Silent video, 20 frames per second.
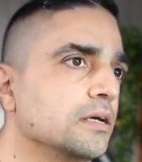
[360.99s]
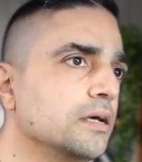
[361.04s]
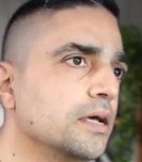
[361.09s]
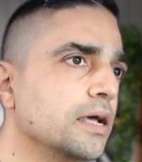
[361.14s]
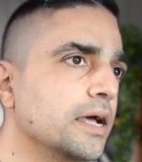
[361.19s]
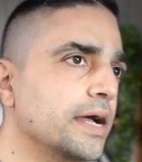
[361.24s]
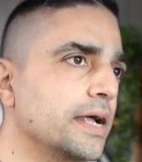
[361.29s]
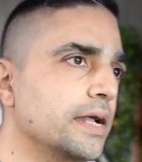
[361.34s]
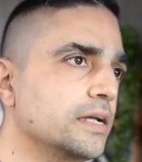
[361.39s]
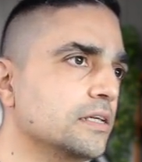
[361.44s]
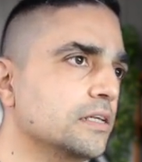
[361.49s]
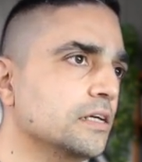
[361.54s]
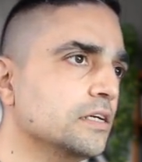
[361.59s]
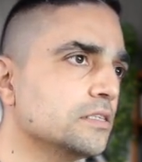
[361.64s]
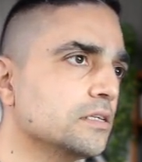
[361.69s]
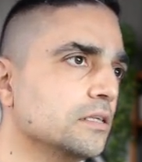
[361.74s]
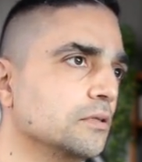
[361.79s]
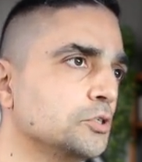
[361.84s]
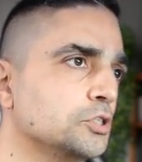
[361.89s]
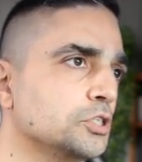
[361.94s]
And the
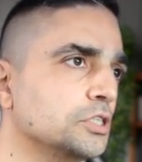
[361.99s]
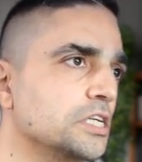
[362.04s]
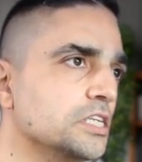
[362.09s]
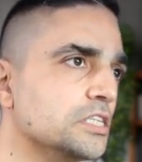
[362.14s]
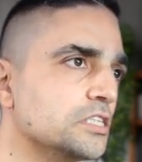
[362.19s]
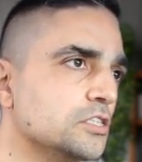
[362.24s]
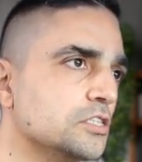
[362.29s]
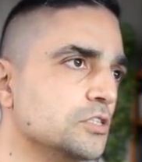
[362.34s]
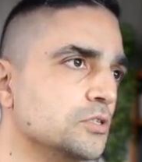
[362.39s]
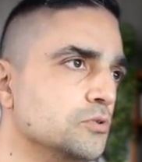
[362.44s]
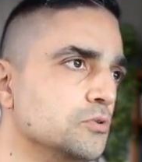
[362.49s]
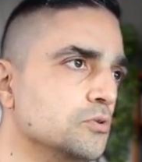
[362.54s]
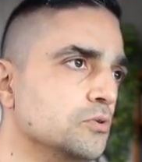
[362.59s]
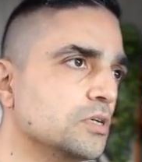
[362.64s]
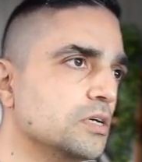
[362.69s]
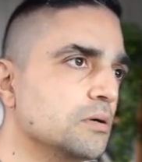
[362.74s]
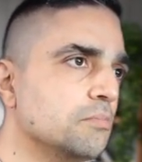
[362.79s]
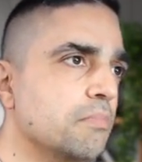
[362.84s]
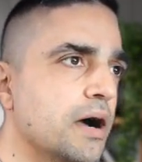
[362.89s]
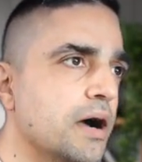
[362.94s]
solution is to
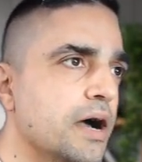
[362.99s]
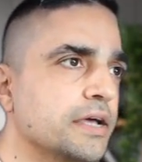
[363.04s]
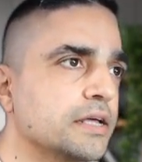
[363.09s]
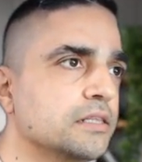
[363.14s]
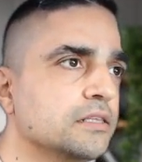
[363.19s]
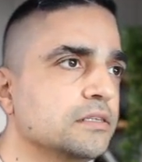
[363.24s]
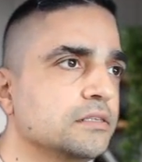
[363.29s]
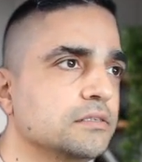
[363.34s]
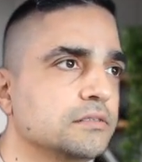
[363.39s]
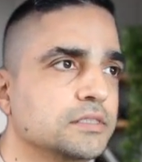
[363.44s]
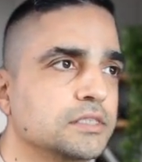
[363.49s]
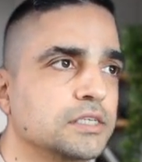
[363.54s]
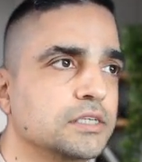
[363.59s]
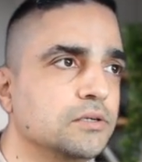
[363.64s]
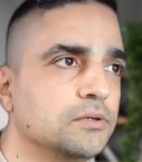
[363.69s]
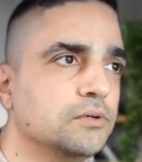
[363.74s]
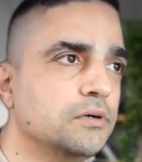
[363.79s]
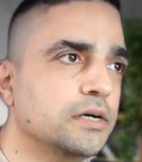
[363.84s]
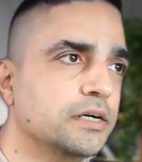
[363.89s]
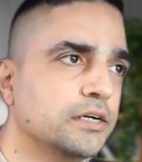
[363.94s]
combine
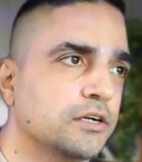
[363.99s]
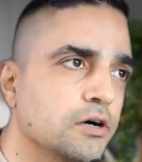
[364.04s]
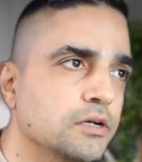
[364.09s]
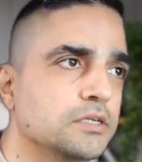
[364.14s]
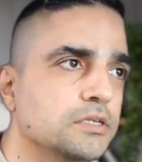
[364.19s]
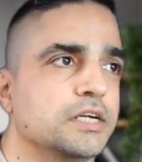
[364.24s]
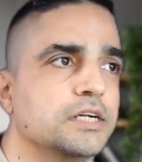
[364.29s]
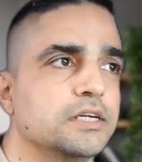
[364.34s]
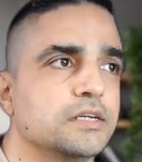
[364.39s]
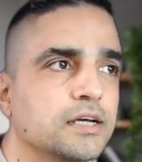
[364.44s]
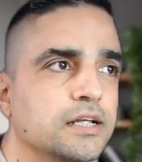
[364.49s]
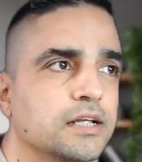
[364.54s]
content,